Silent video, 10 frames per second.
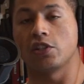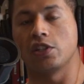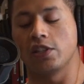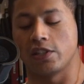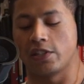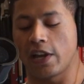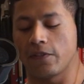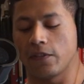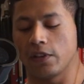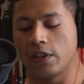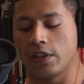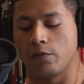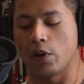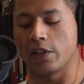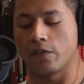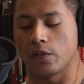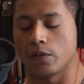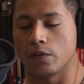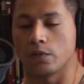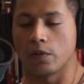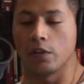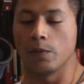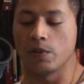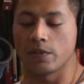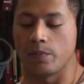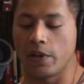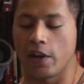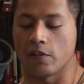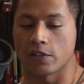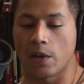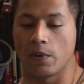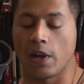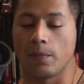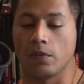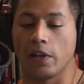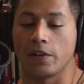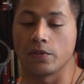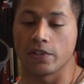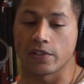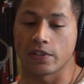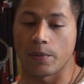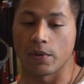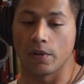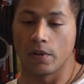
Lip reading: she is definitely ready for the Olympics in Paris coming up later this summer.